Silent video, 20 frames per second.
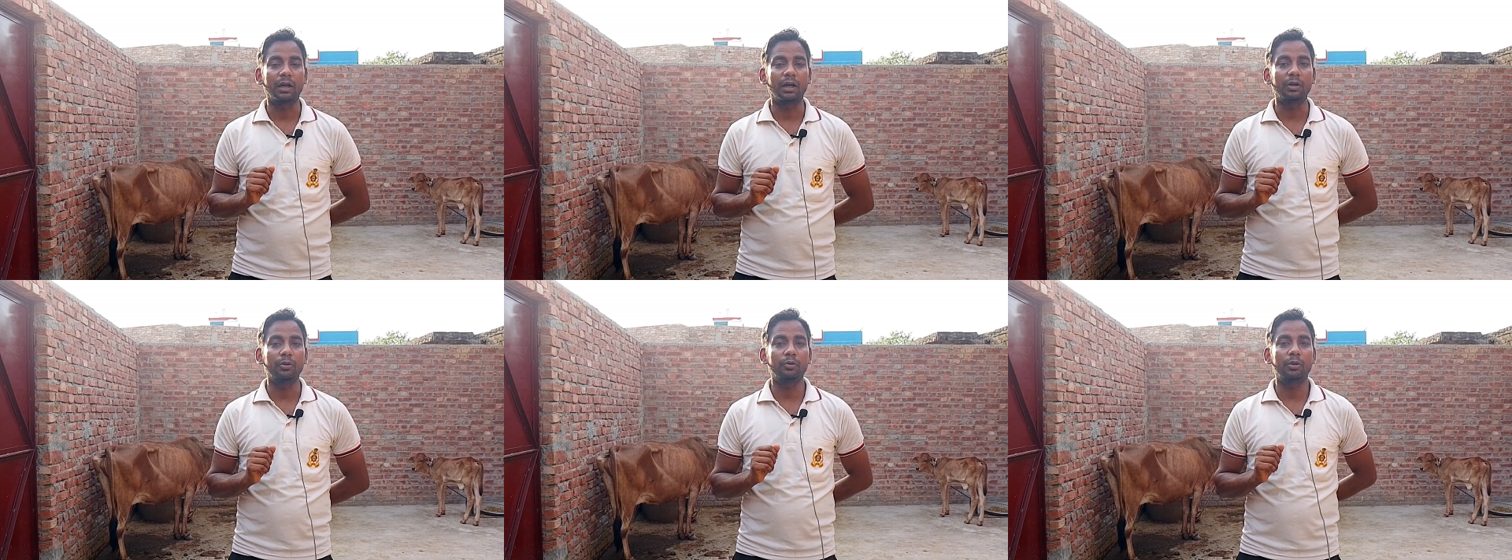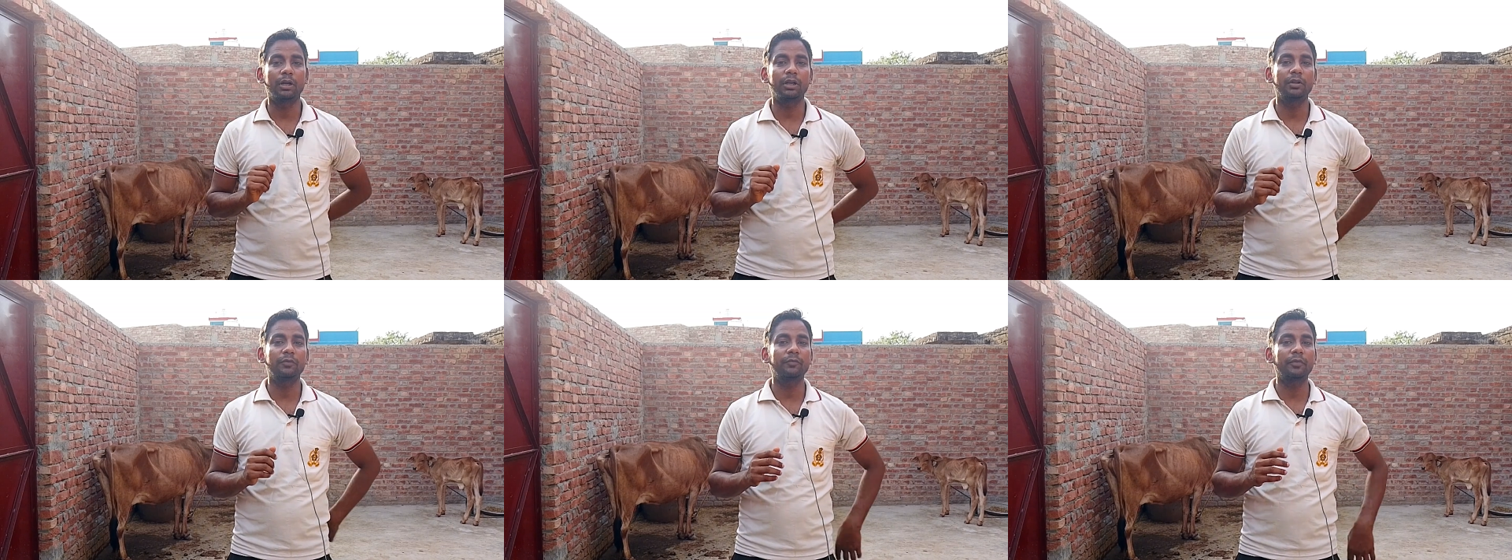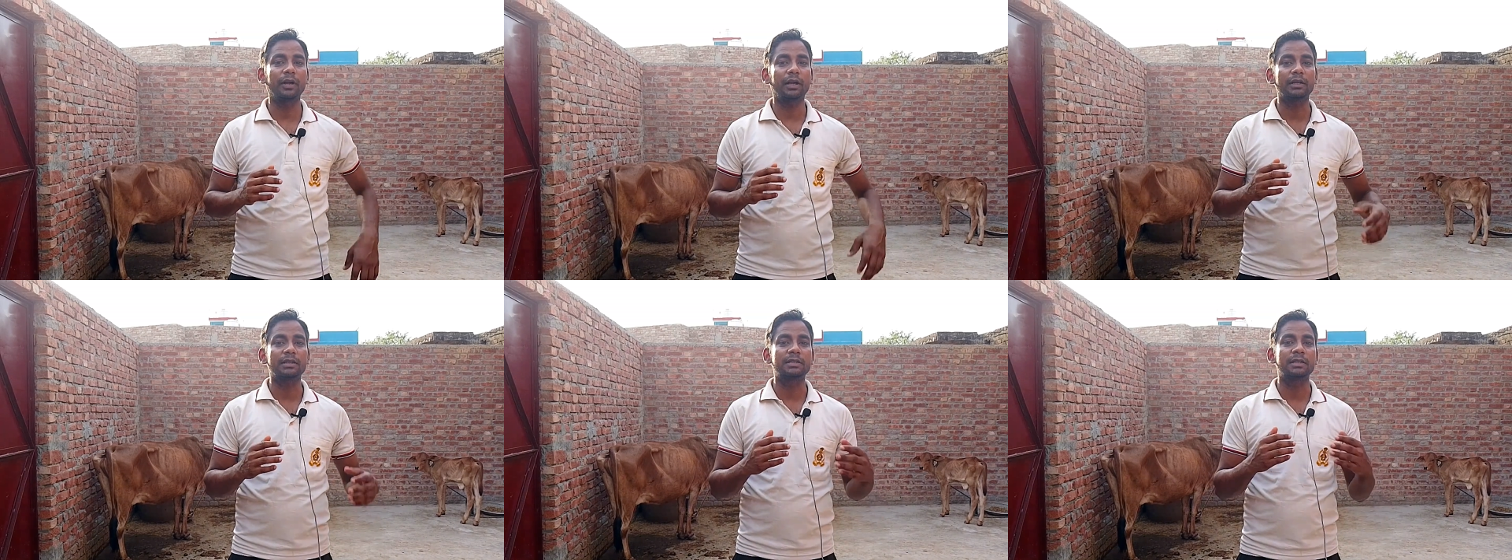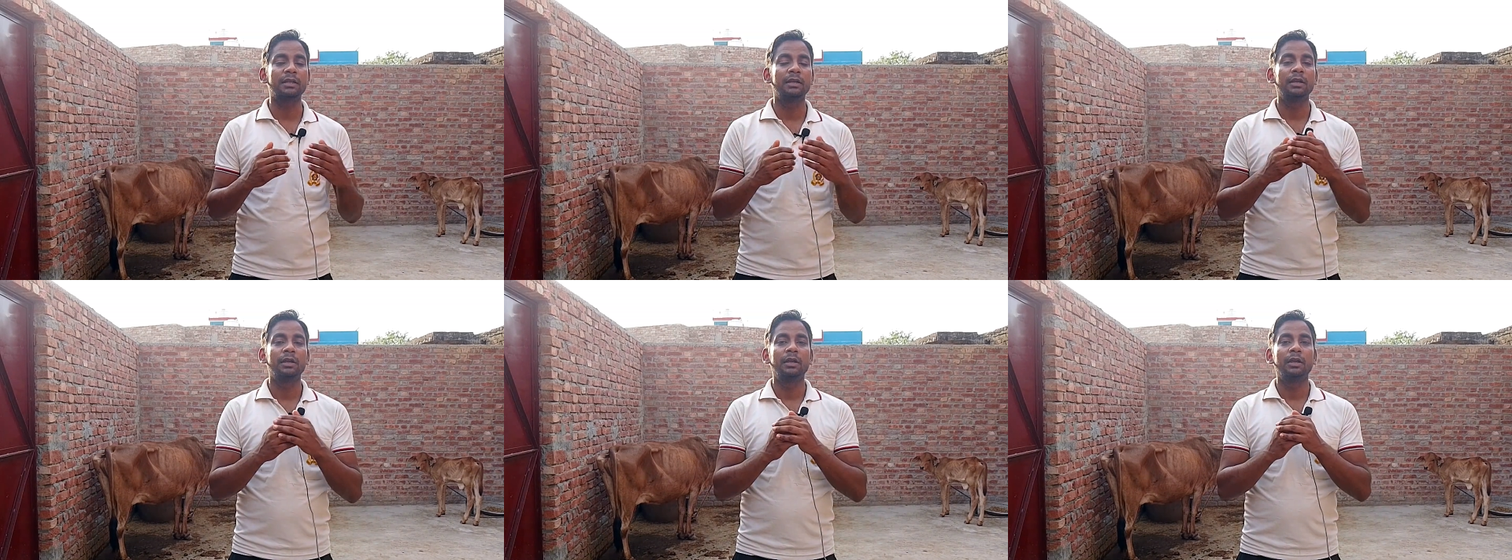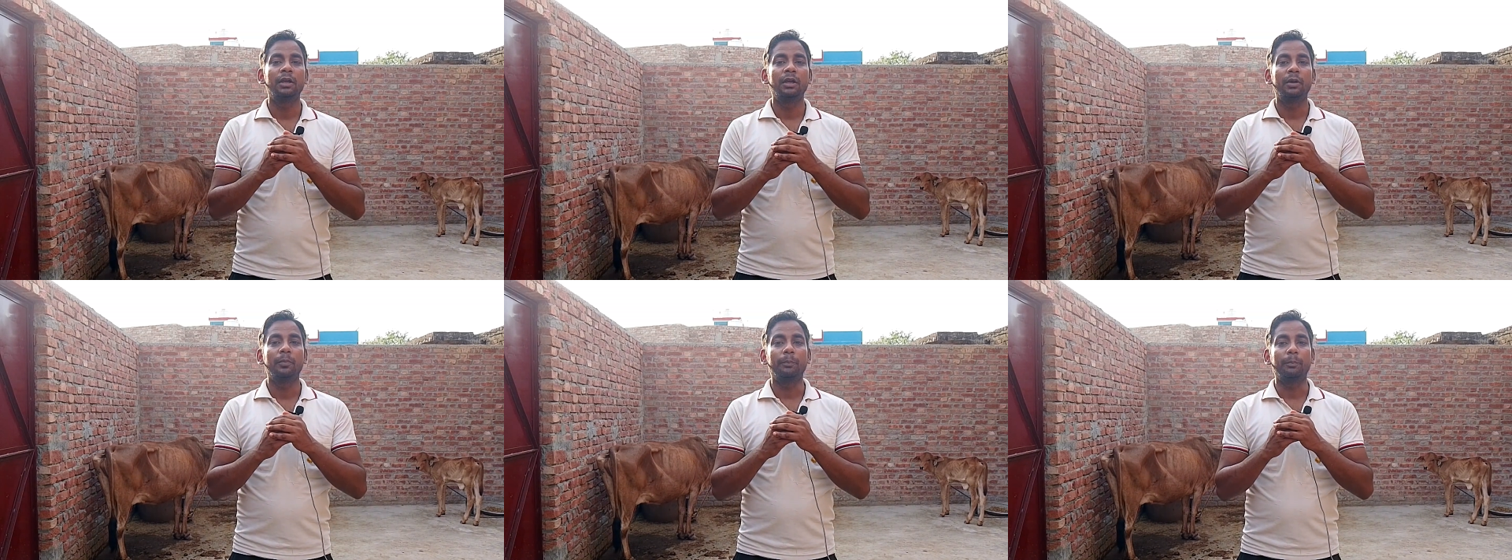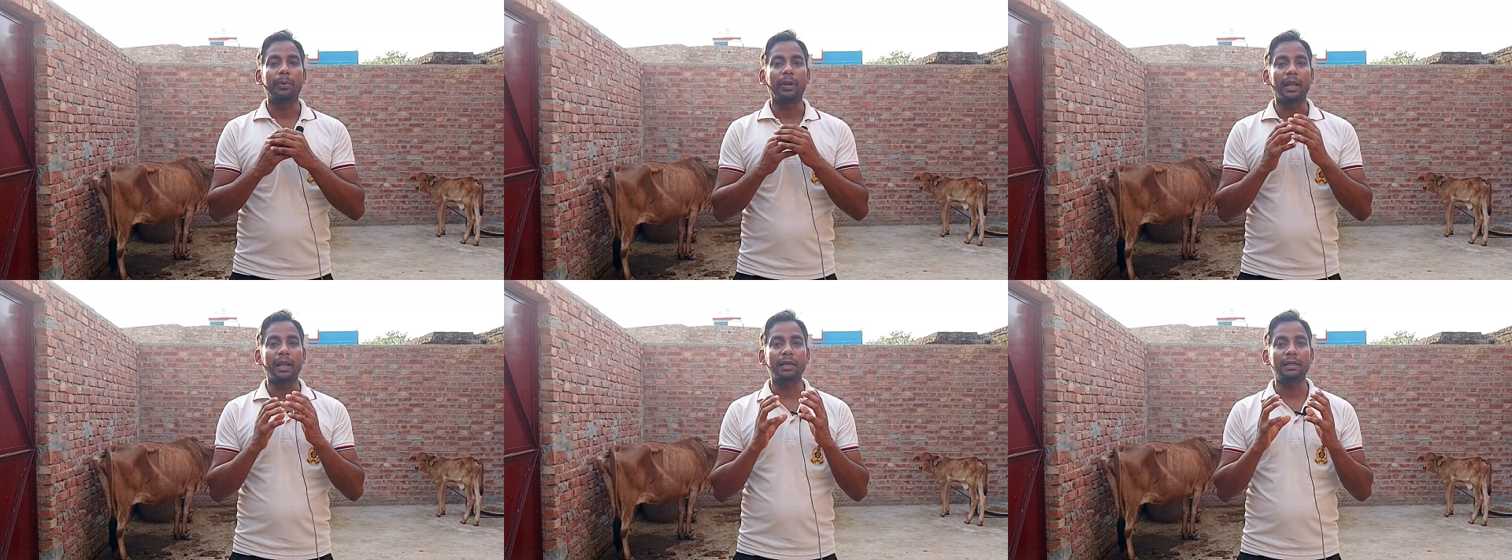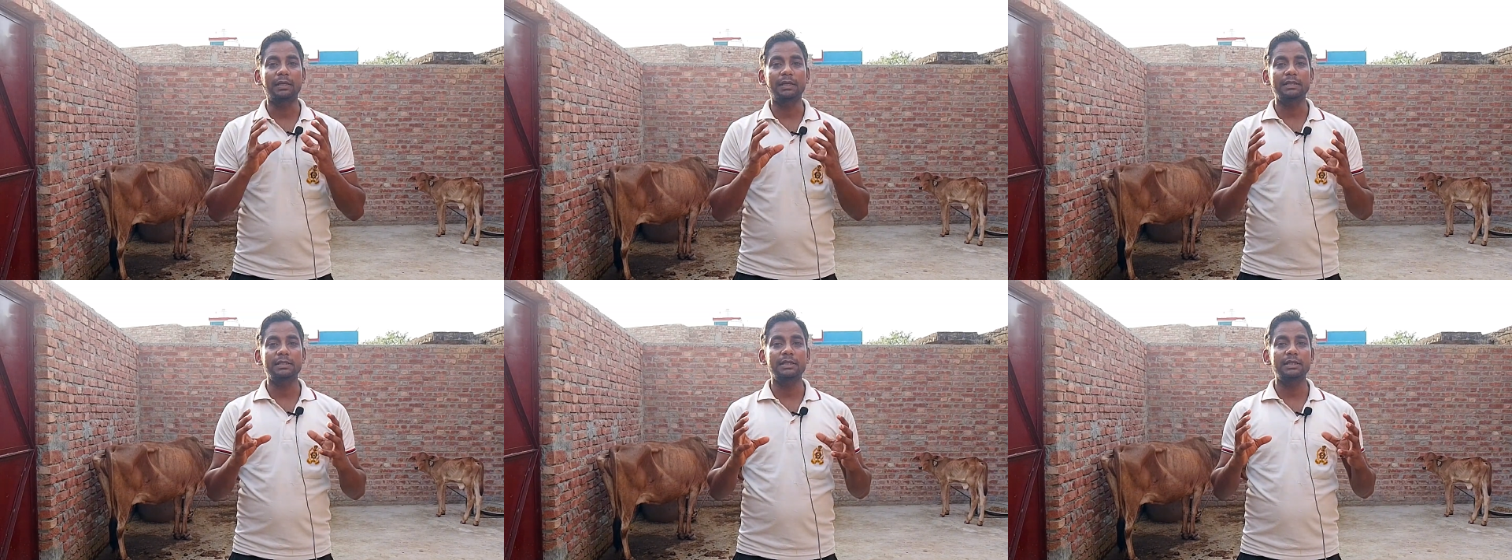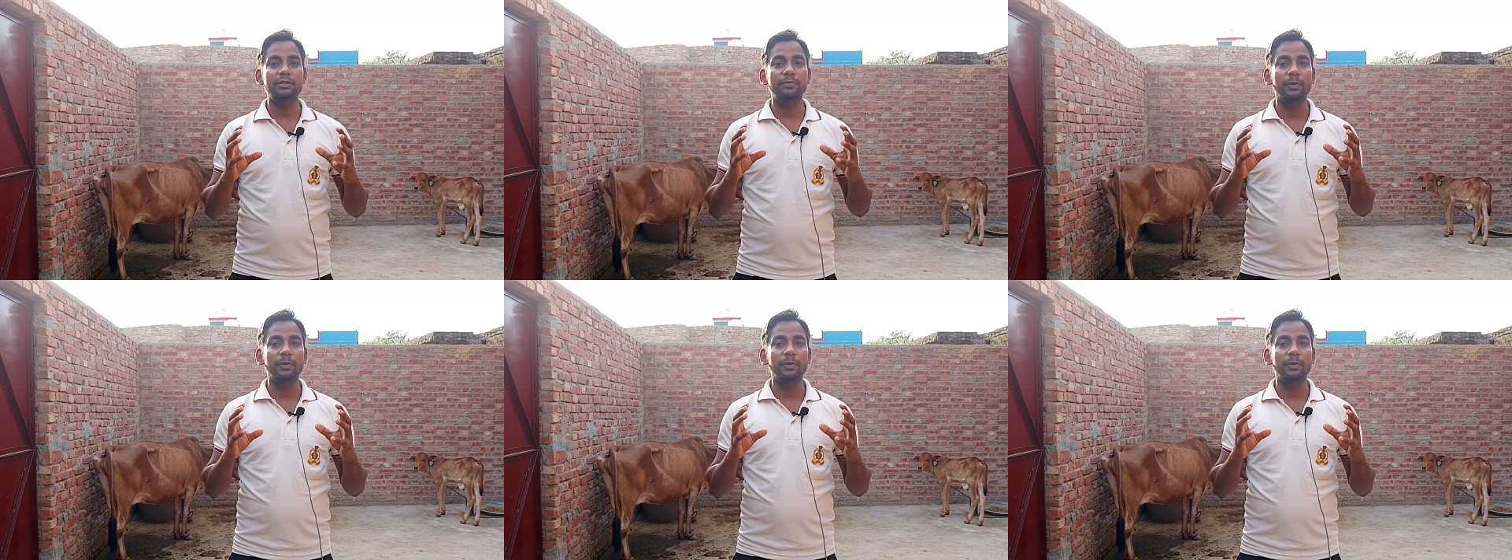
Are you getting, friends? Practice